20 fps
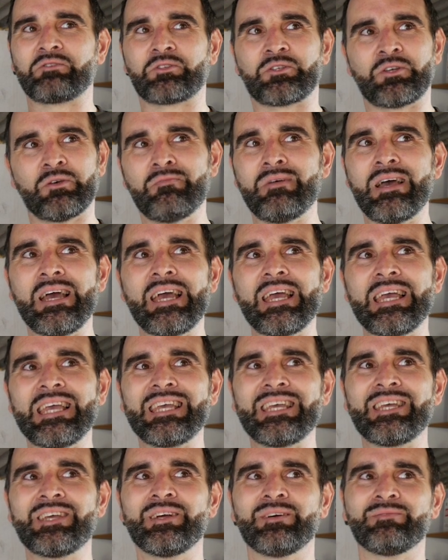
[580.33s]
To
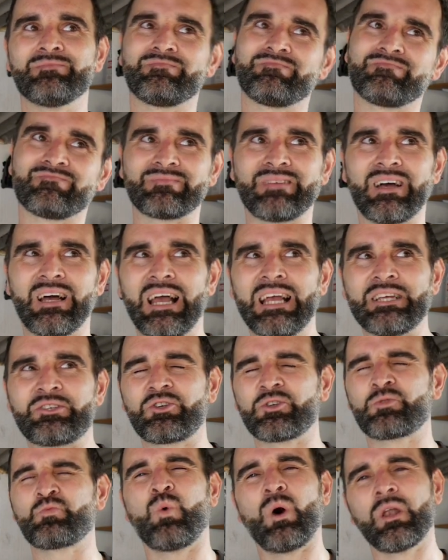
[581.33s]
me, it's
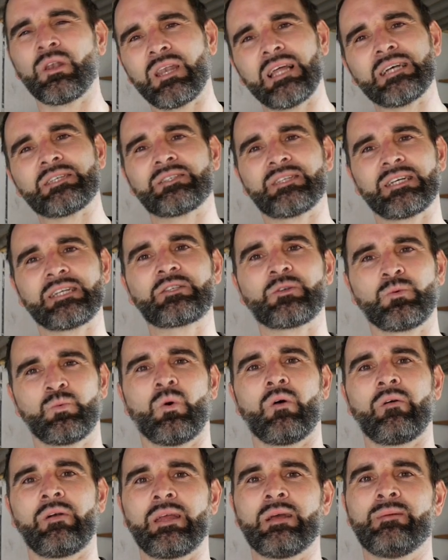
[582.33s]
just one less thing to
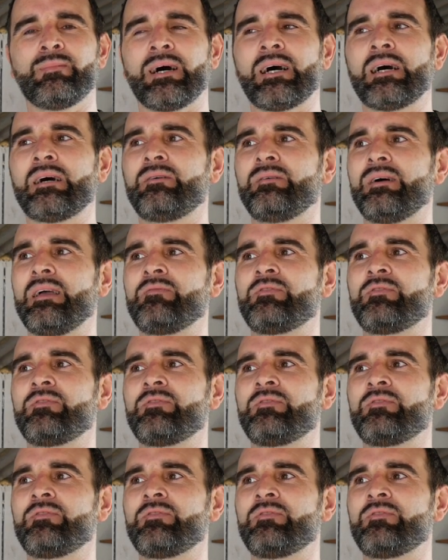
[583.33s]
worry about.